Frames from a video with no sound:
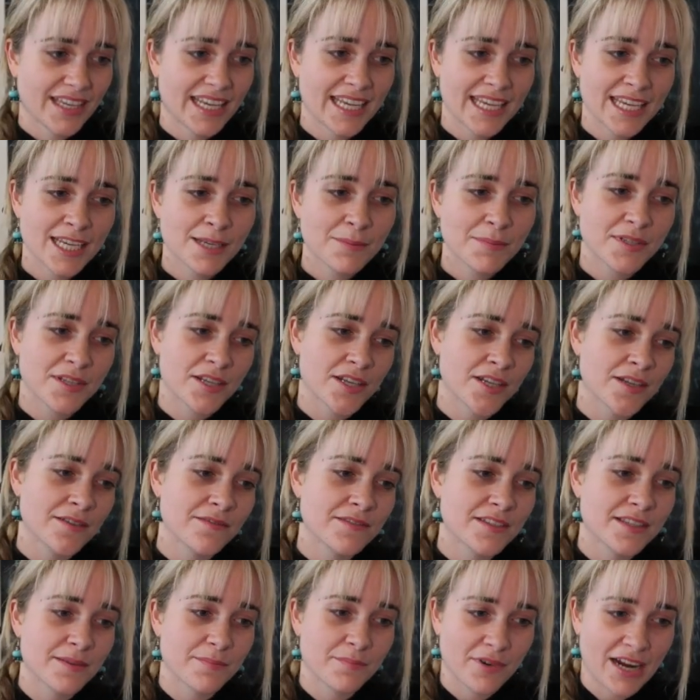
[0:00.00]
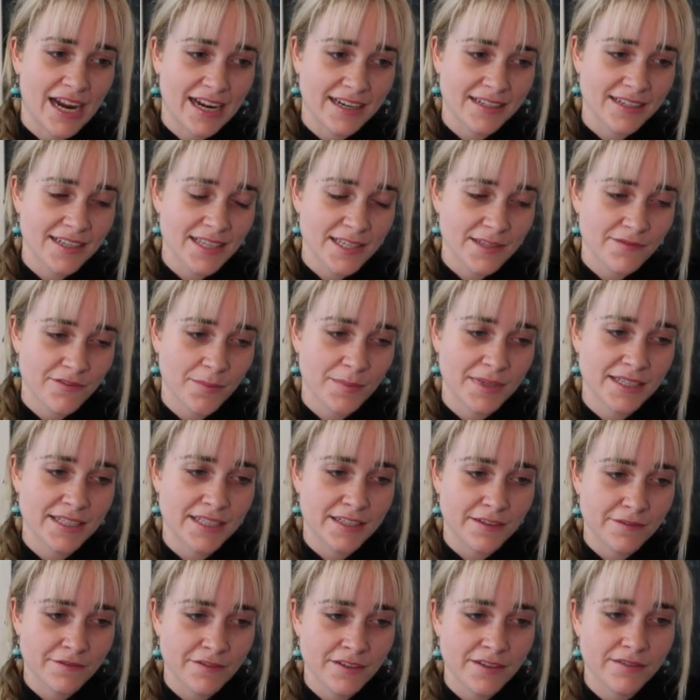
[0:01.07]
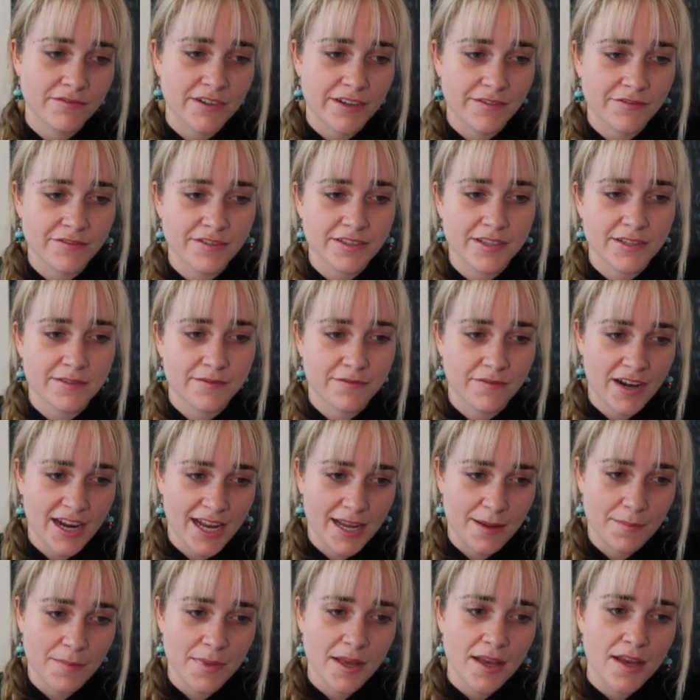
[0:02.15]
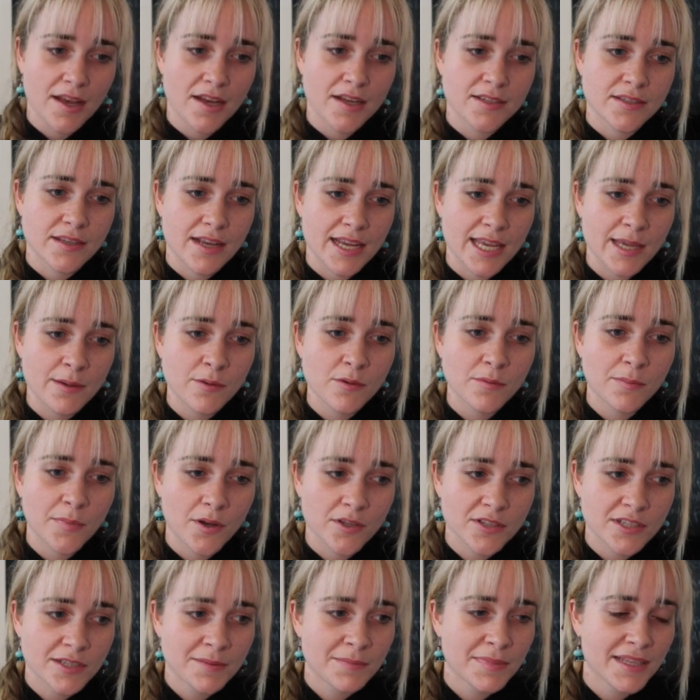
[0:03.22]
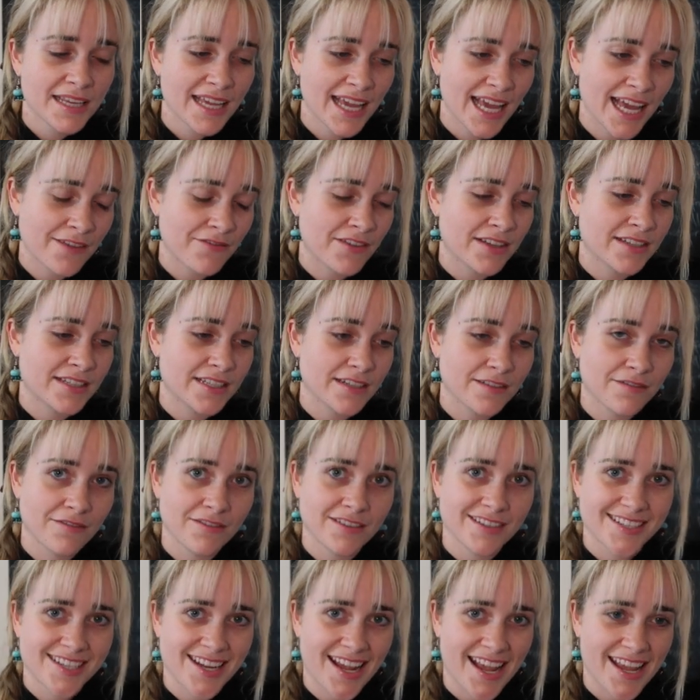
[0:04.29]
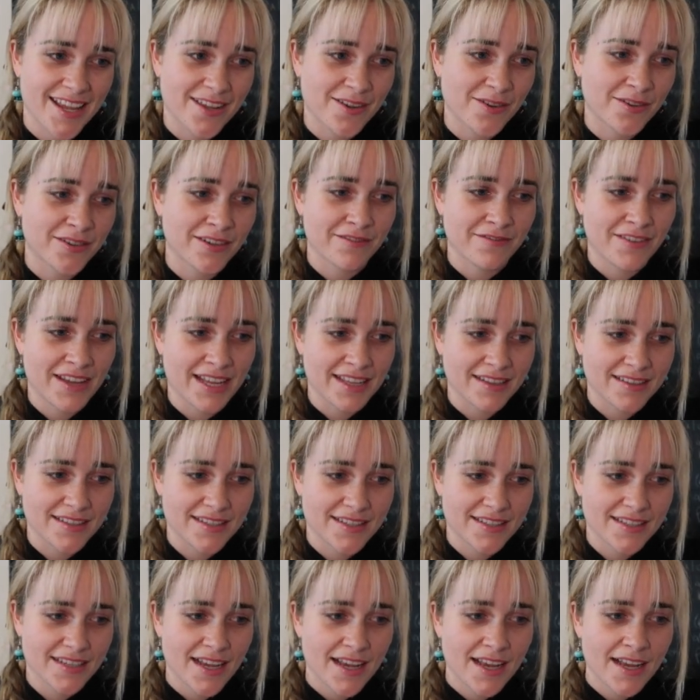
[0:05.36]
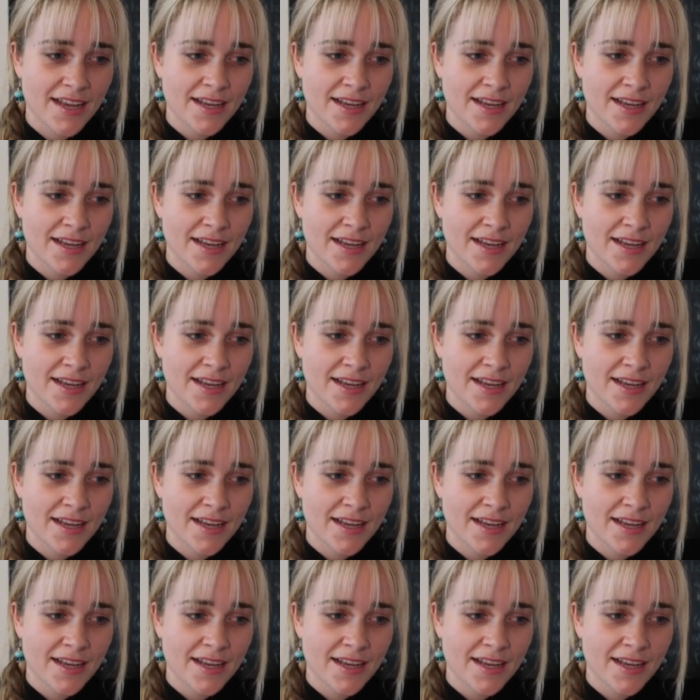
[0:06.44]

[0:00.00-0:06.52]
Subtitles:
He observes the practice from a different reference frame, so he will possibly have a different take on events.